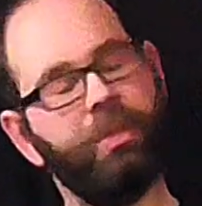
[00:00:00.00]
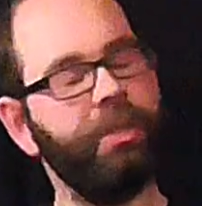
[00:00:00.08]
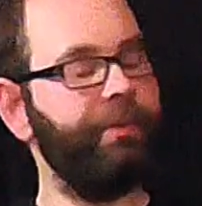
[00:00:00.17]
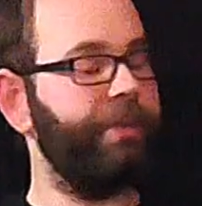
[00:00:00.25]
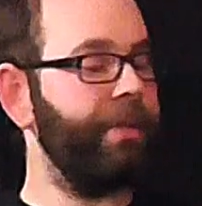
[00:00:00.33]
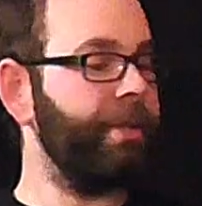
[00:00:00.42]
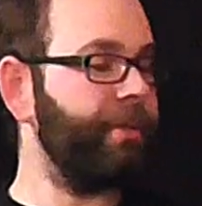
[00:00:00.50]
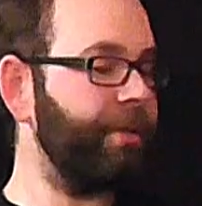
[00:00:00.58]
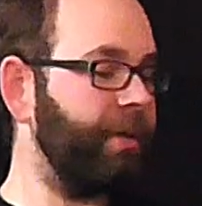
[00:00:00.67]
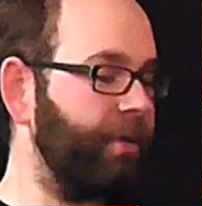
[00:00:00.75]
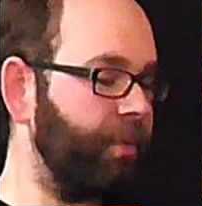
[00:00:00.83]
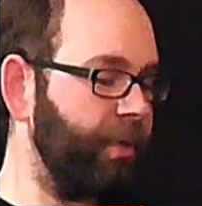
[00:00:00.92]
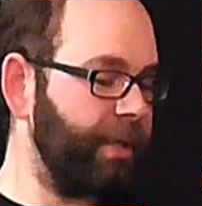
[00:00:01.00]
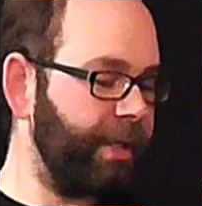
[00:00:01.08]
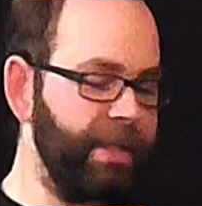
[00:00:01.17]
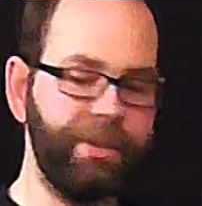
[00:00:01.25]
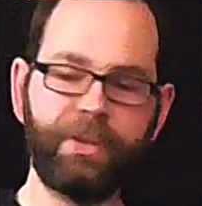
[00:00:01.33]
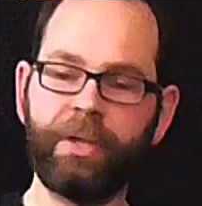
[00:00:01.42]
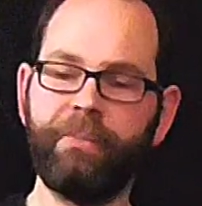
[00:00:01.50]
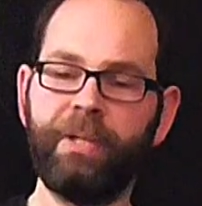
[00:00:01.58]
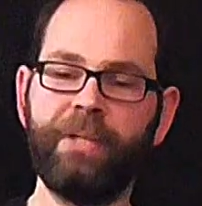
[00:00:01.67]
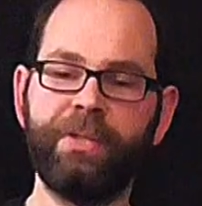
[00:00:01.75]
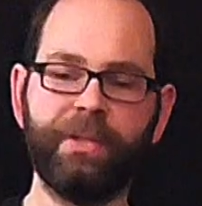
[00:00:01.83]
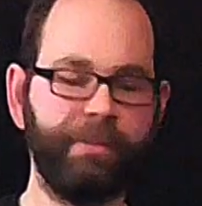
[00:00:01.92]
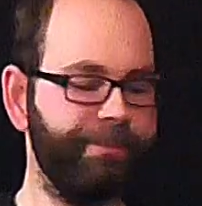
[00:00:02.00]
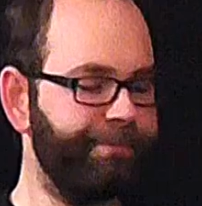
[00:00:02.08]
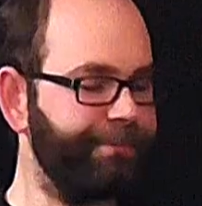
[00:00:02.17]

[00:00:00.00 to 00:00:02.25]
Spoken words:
I think the artwork is amazing.